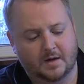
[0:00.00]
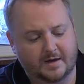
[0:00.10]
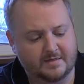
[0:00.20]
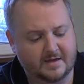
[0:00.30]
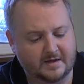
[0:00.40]

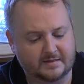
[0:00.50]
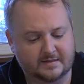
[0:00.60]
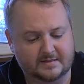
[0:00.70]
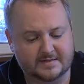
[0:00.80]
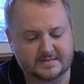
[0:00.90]
I think
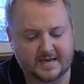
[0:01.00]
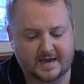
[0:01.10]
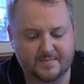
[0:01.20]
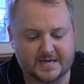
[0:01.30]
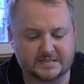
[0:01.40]
that this
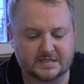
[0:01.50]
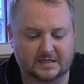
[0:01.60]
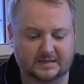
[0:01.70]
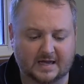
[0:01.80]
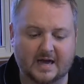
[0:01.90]
game has
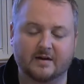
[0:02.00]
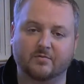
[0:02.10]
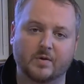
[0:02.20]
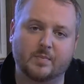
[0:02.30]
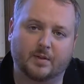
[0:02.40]
a lot of
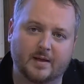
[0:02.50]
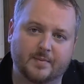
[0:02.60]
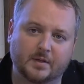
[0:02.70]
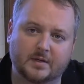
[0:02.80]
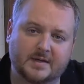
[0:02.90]

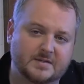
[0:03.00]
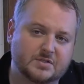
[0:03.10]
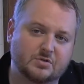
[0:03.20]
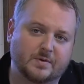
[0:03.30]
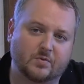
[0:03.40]
replayability,
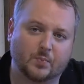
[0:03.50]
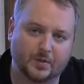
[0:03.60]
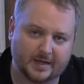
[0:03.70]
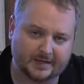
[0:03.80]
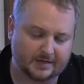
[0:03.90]
assuming we're
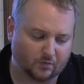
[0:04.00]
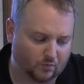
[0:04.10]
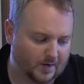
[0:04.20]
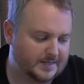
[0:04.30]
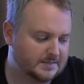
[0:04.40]
playing it
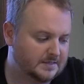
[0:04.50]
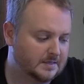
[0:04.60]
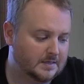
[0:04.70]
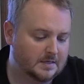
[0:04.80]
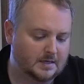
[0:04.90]
right.
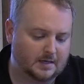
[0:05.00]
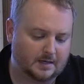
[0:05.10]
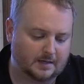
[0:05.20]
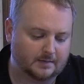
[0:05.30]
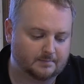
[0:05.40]

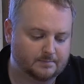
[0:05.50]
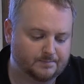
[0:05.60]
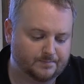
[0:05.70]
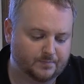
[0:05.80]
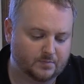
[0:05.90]

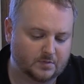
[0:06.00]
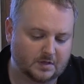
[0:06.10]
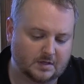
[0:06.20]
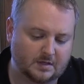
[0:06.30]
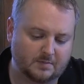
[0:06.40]

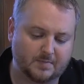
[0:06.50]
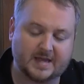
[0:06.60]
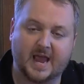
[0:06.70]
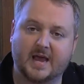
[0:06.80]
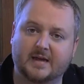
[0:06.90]
The
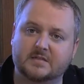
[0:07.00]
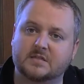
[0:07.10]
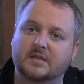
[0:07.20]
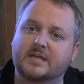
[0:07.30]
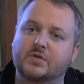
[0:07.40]
mechanics
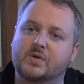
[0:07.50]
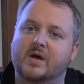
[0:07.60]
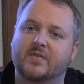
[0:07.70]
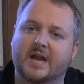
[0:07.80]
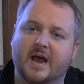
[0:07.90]
lead you
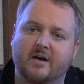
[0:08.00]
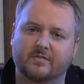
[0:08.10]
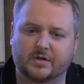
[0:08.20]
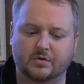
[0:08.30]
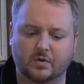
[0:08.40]
down that
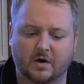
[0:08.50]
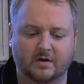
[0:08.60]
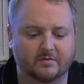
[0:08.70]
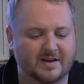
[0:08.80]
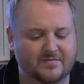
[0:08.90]
avenue
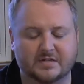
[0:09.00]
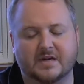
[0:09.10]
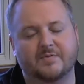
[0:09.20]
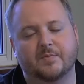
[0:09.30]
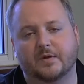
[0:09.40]
of every
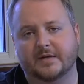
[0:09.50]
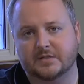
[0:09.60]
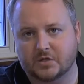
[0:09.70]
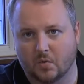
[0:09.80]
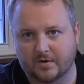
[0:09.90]
time you play it,
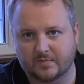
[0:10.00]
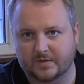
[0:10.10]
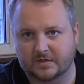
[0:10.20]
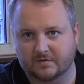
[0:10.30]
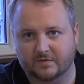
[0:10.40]
it's going to
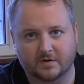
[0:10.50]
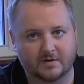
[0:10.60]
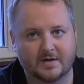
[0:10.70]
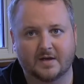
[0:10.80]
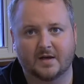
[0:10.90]
be different.
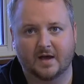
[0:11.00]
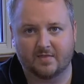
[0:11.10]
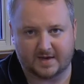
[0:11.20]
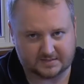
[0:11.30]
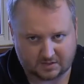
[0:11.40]

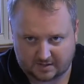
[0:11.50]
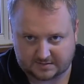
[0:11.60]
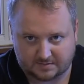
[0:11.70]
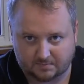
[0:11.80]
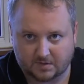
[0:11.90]
And that's
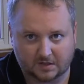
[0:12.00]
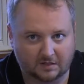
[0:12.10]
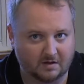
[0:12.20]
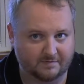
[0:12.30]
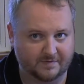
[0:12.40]
awesome.
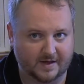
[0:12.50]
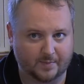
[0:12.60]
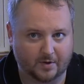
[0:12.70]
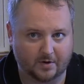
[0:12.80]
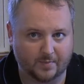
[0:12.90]
Love that
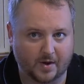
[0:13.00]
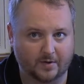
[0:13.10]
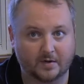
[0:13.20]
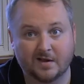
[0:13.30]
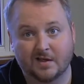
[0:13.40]
part about
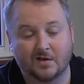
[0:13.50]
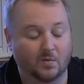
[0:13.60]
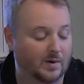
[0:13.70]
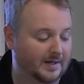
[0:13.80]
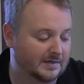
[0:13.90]
it.
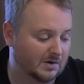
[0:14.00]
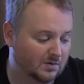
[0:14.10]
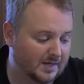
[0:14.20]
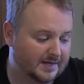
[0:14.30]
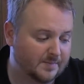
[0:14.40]
What I
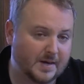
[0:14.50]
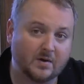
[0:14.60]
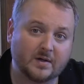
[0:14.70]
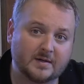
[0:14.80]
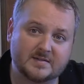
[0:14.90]
don't like
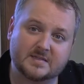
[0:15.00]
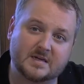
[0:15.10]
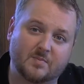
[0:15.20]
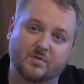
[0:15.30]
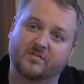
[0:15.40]
about it is the
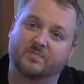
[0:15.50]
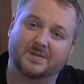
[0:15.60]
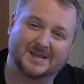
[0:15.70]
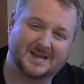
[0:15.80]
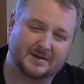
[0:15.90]
number of
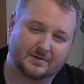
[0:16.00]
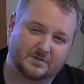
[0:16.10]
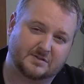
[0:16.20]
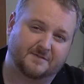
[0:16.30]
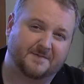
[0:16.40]

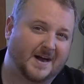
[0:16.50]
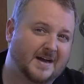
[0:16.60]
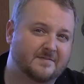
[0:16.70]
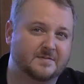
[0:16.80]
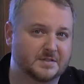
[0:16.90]
players.
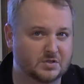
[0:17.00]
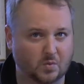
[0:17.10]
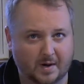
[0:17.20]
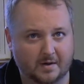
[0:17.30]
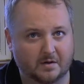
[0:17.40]
5 to
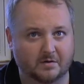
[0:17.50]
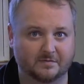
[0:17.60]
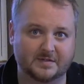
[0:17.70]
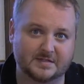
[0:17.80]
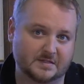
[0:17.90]

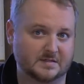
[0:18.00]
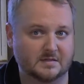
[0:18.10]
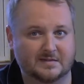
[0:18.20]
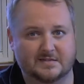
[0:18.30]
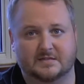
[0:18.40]
12 is
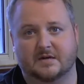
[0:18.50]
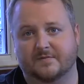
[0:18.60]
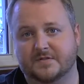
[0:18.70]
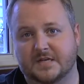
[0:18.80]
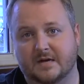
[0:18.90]
a
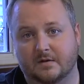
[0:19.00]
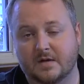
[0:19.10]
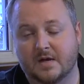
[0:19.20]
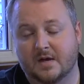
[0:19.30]
tough sell.